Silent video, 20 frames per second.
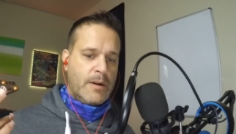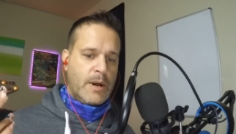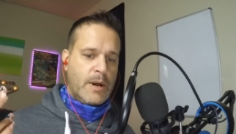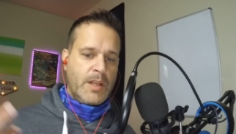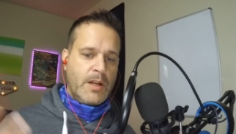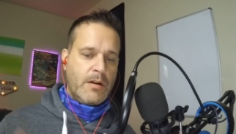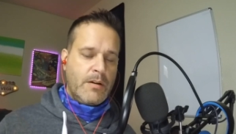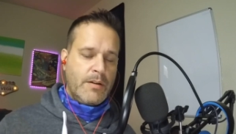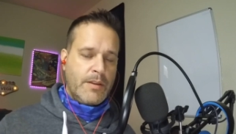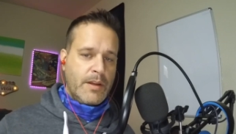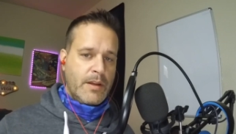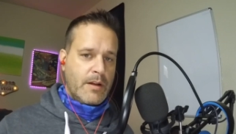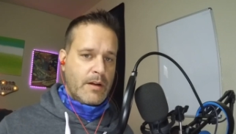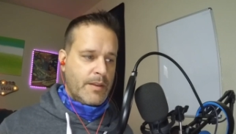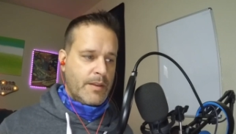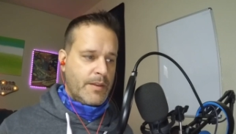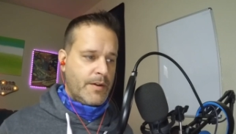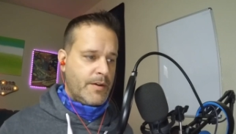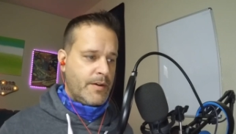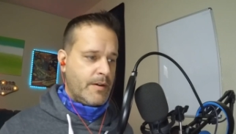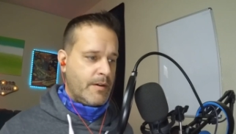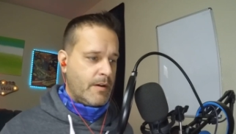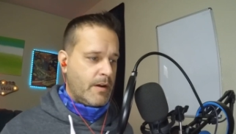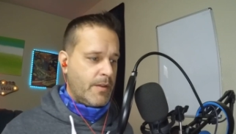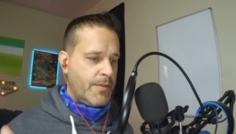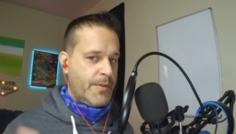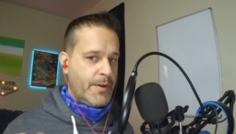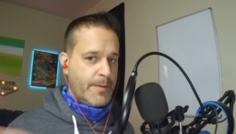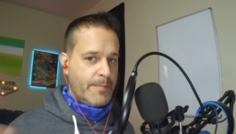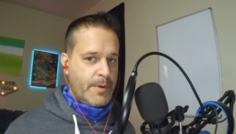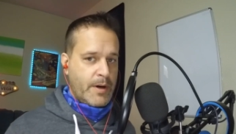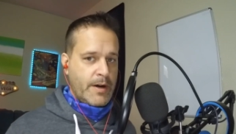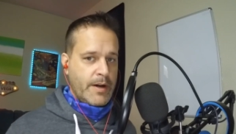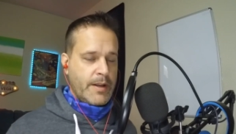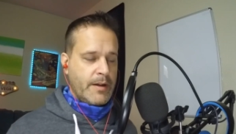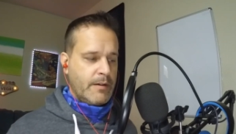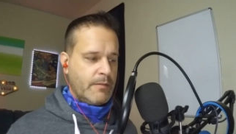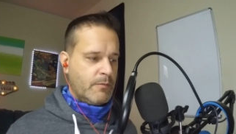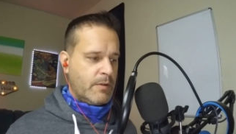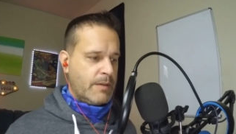you know, the other
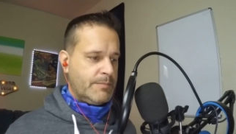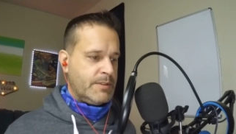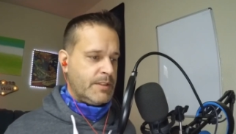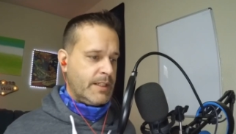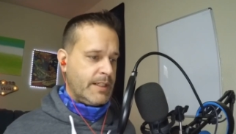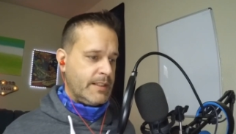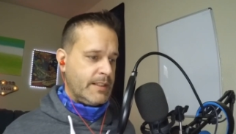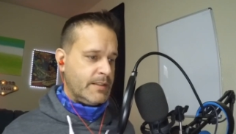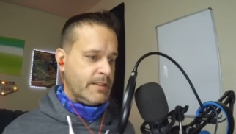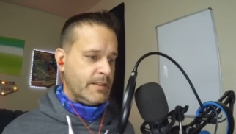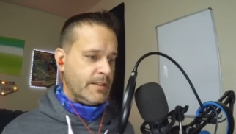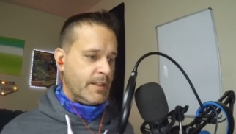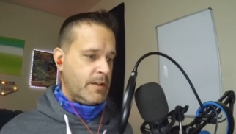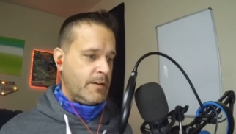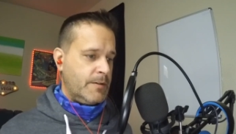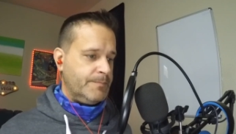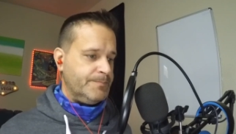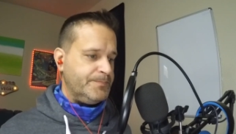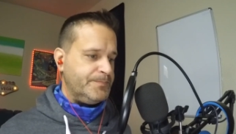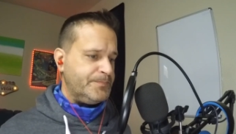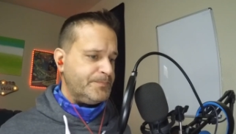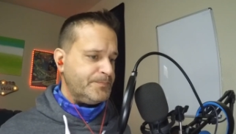third-party websites, you know,